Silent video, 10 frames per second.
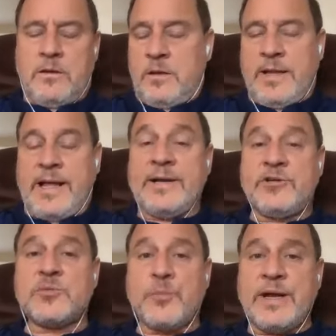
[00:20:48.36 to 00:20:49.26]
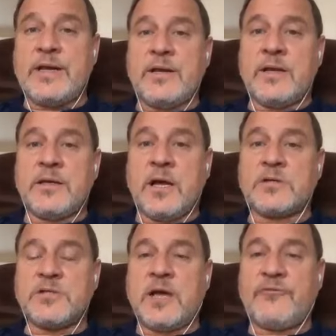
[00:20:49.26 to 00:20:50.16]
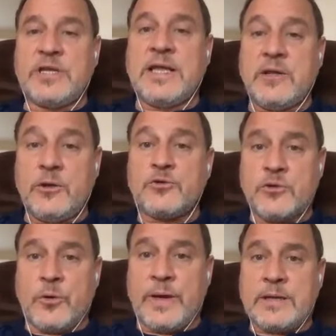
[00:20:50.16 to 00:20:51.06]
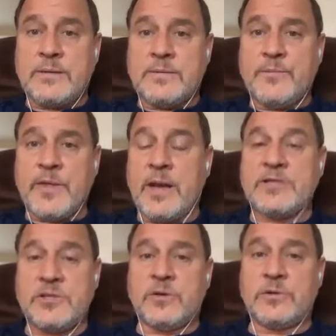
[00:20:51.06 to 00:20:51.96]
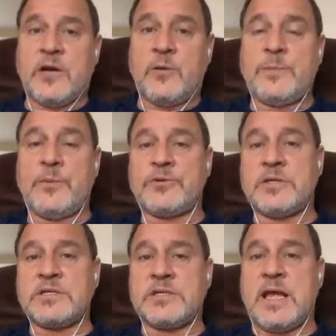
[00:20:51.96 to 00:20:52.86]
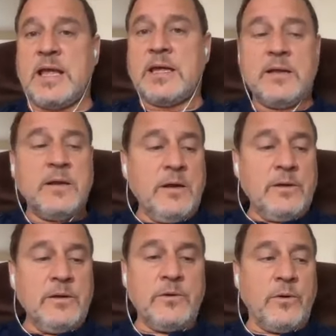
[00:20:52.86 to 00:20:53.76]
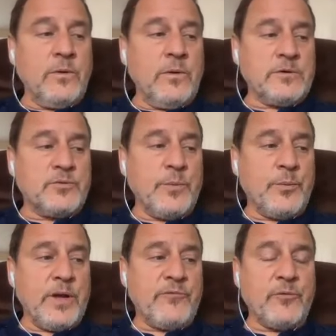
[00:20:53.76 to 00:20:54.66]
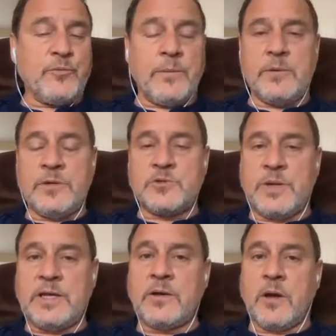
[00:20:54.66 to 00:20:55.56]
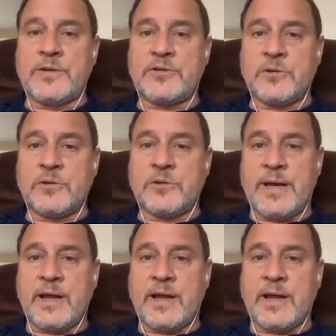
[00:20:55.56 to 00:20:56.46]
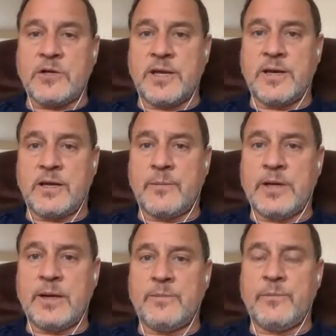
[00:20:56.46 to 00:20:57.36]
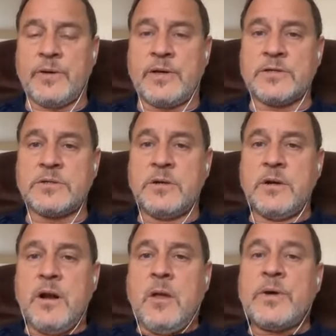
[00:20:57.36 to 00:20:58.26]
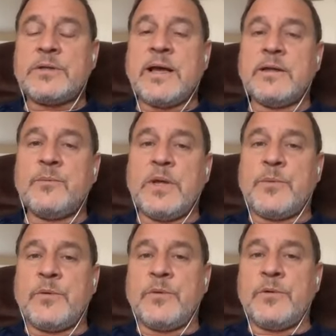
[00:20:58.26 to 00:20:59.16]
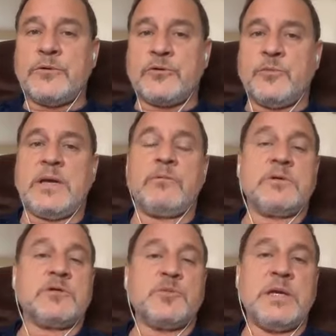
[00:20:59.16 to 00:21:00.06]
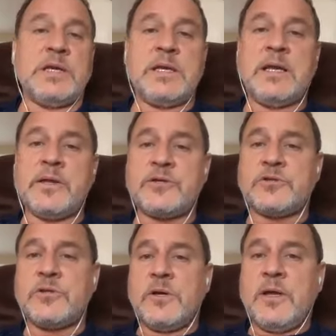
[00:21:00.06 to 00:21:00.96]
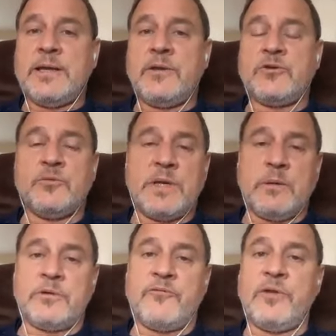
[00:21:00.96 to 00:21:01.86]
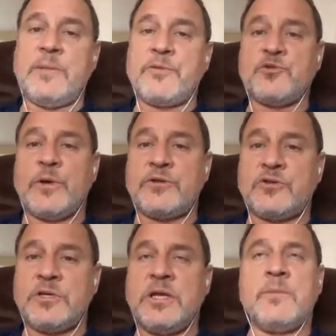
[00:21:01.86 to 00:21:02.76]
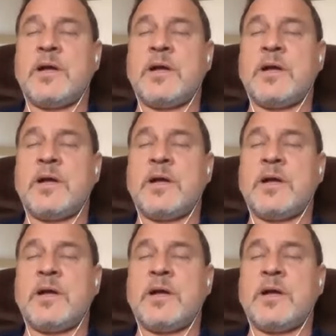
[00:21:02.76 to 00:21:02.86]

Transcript: Like I just prayed in, in tongues enough to get used to it and I still tell people to this day, you know, as we pray for, I'm going to be speaking on this in Pentecost Sunday coming up when it is, but telling people you should be able to speak in English and you should be able to flip the switch and